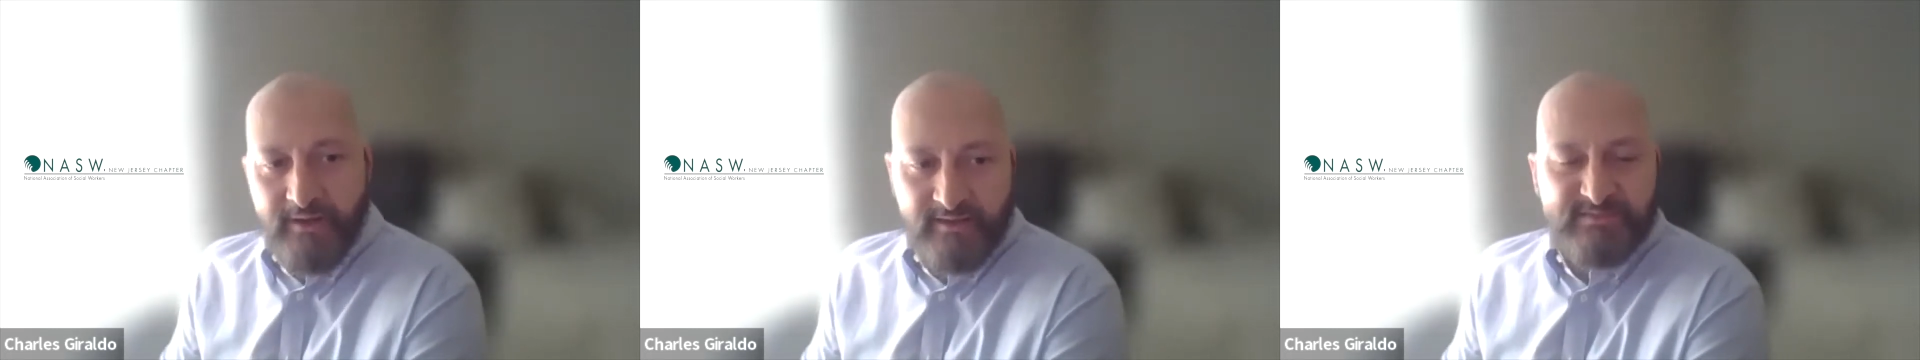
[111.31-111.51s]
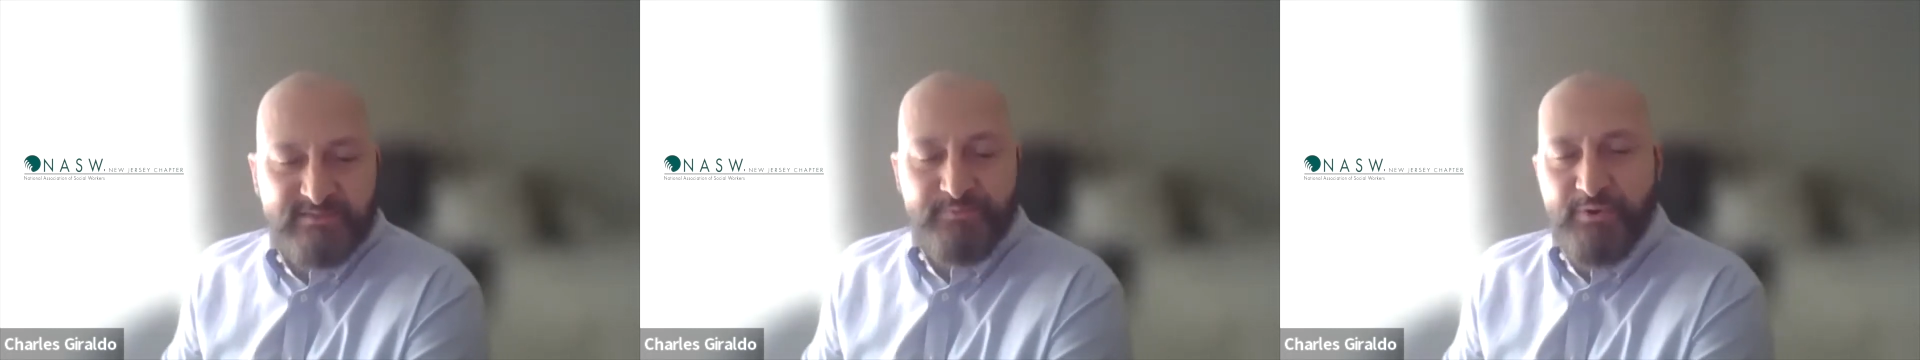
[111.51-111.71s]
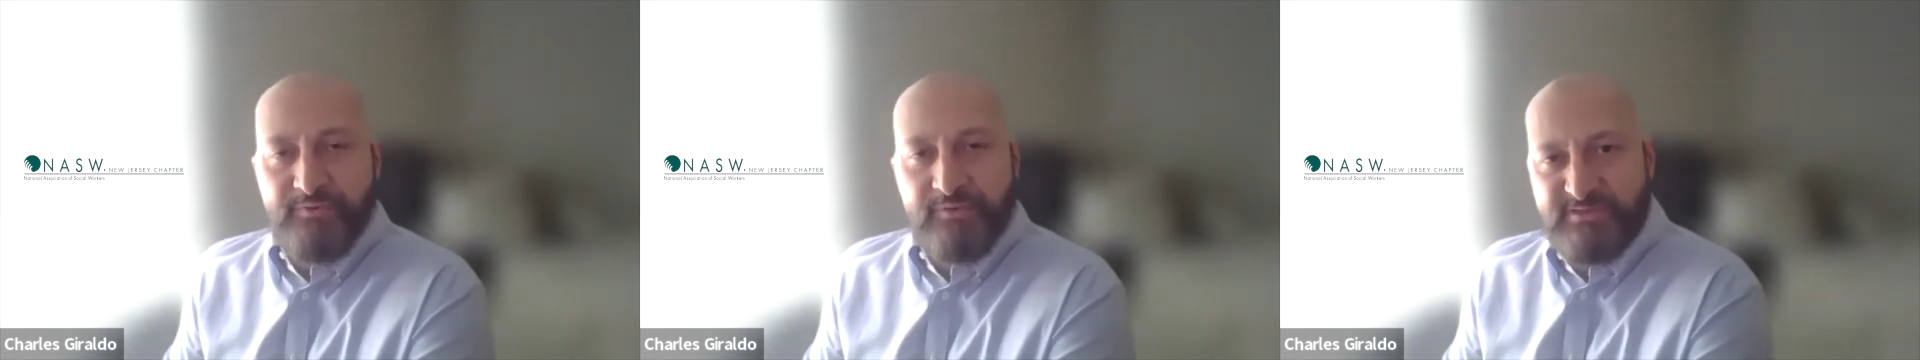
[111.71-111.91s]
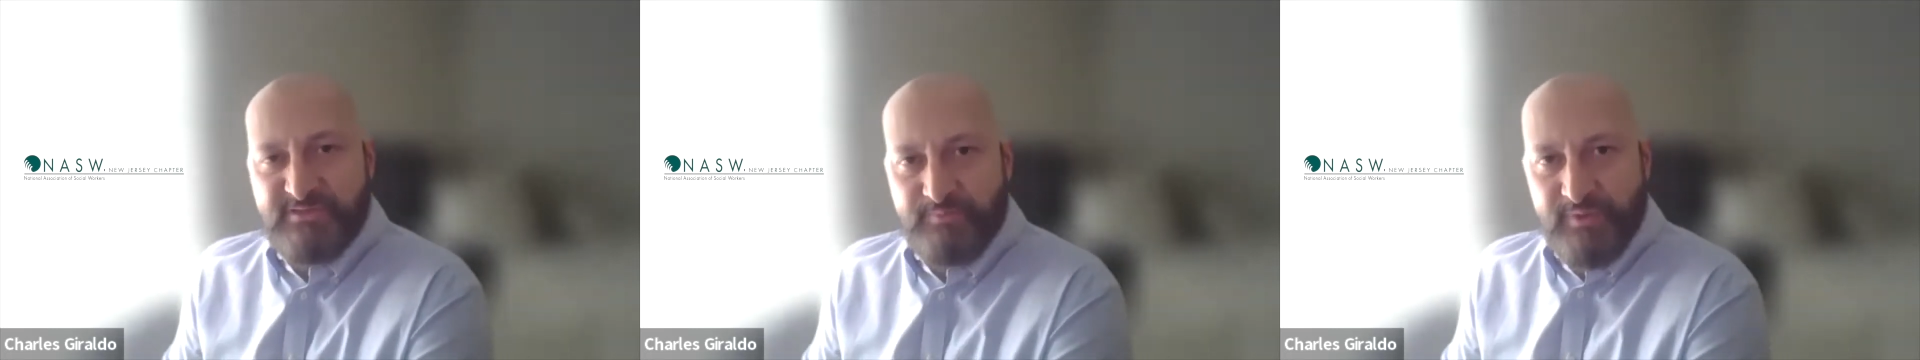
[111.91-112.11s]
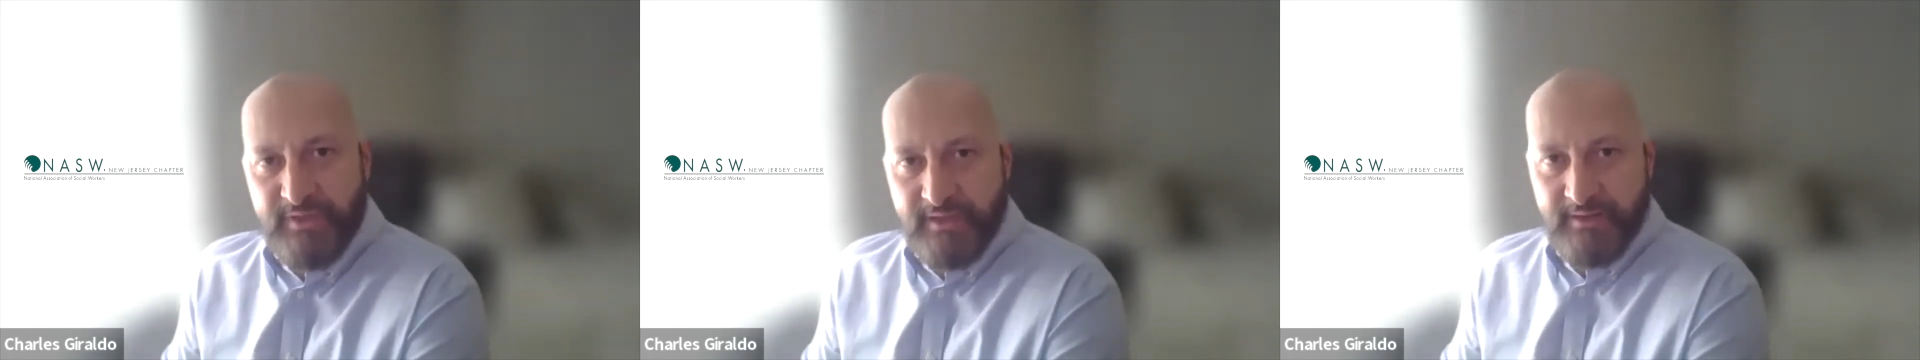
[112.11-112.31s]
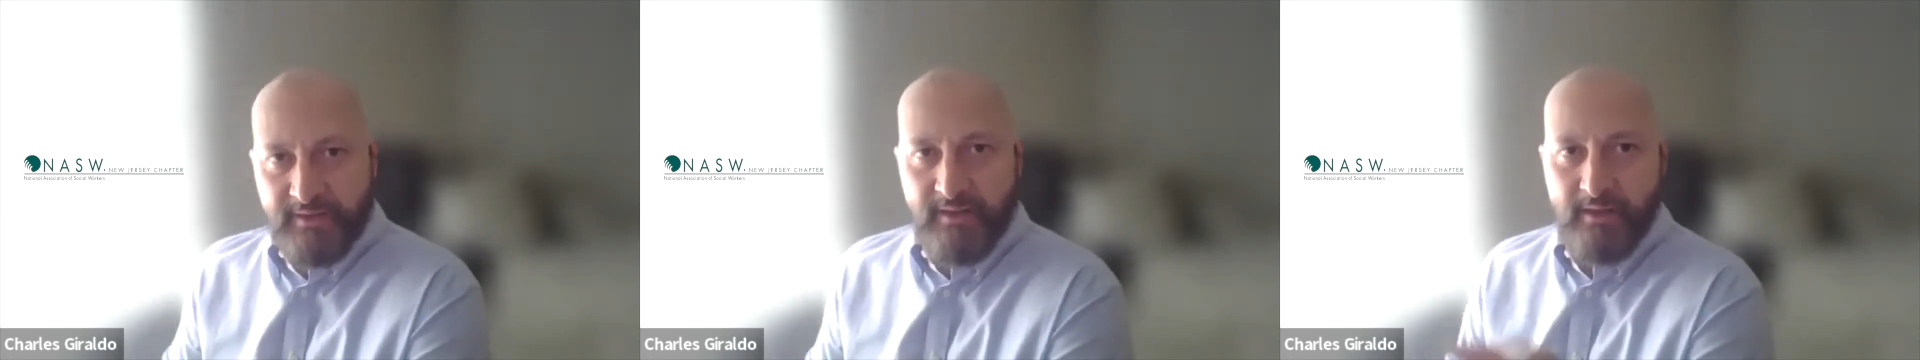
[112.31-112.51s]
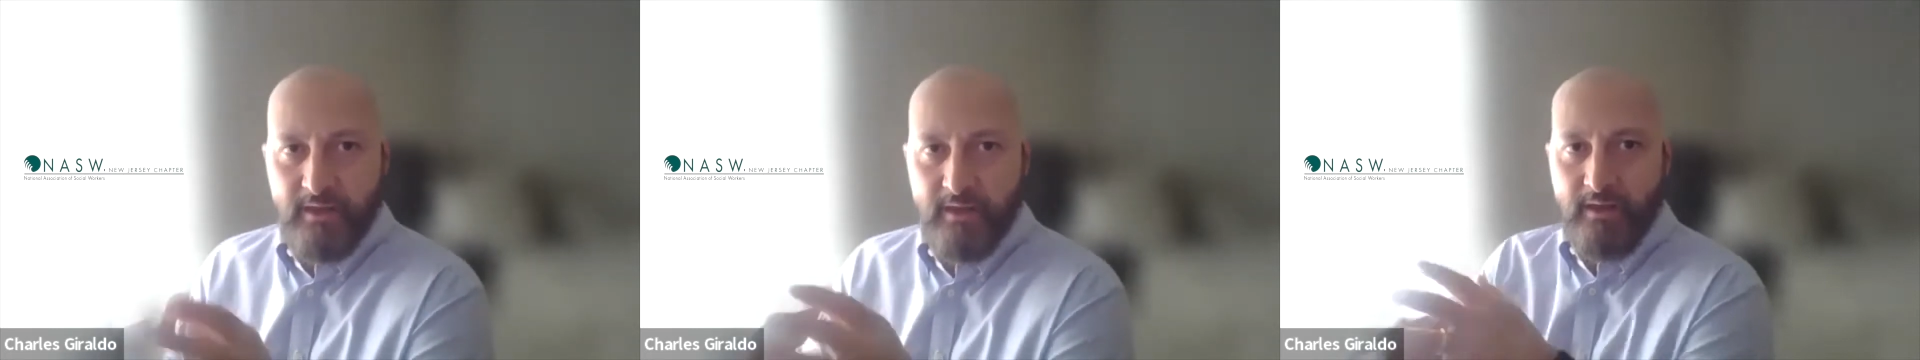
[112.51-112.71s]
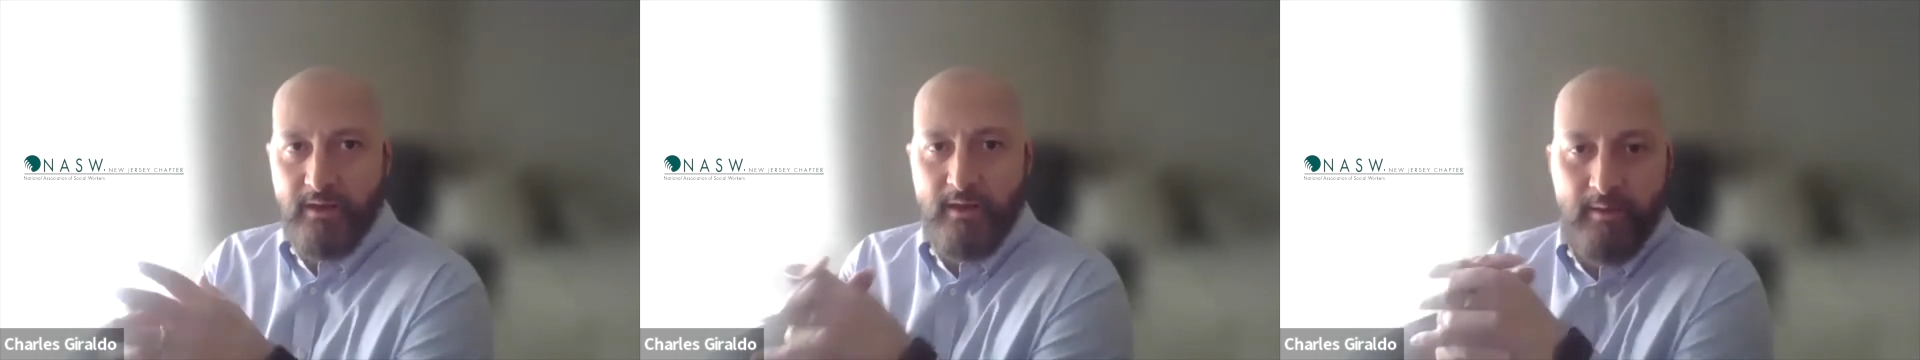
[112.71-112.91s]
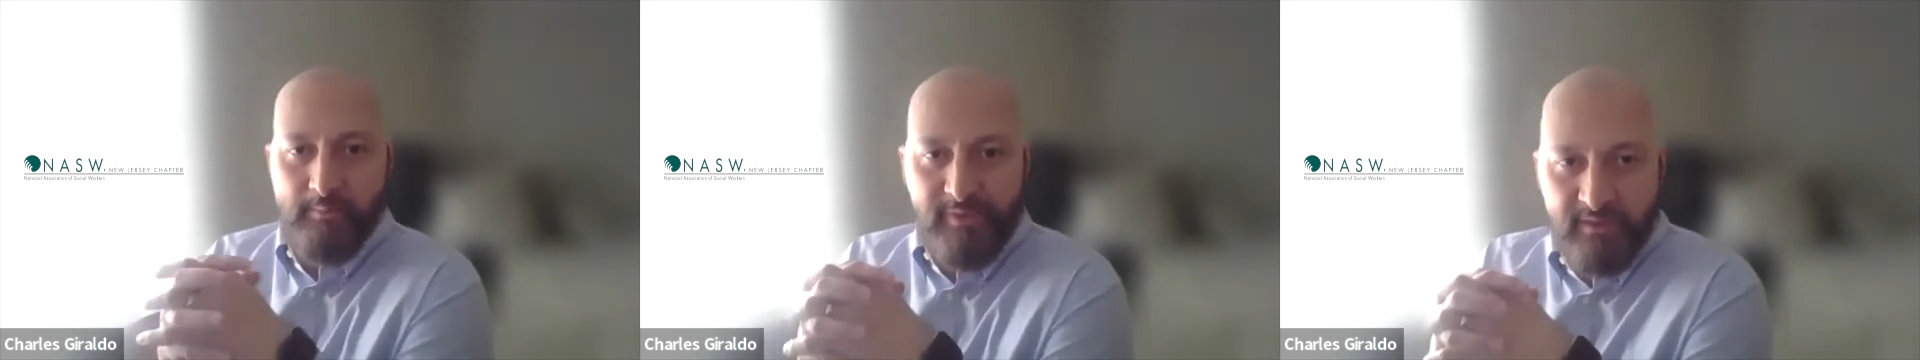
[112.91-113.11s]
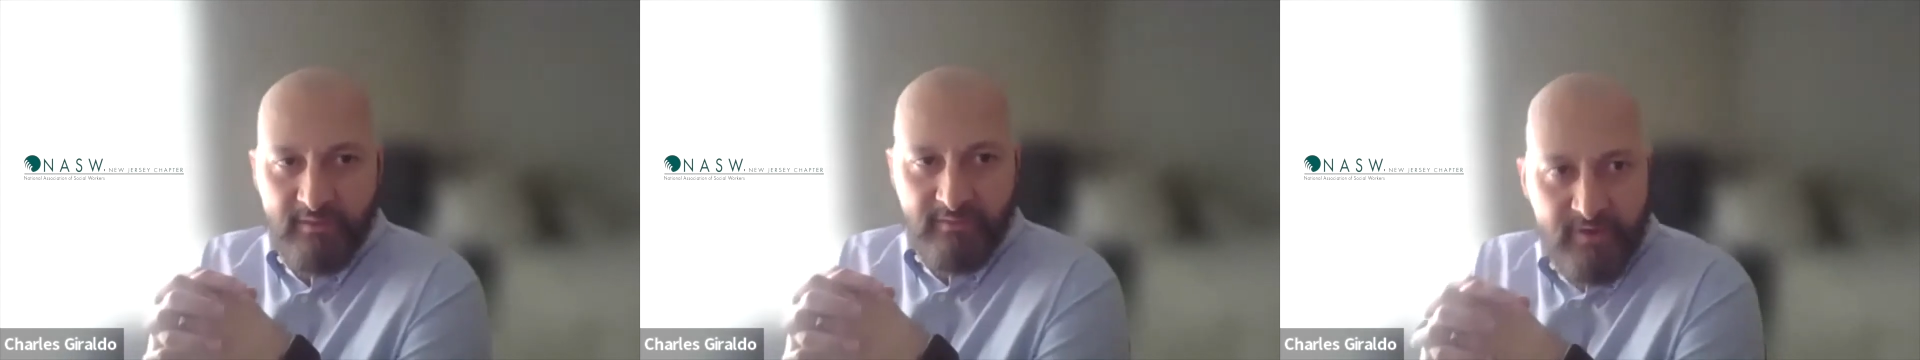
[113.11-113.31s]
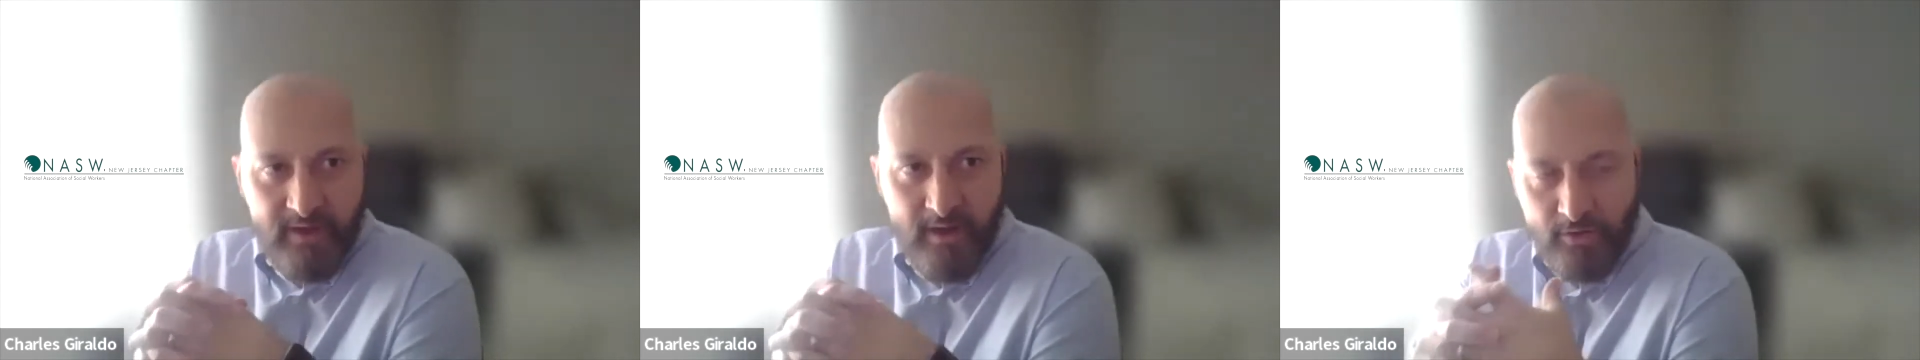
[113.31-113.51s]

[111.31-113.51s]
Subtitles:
experience being there.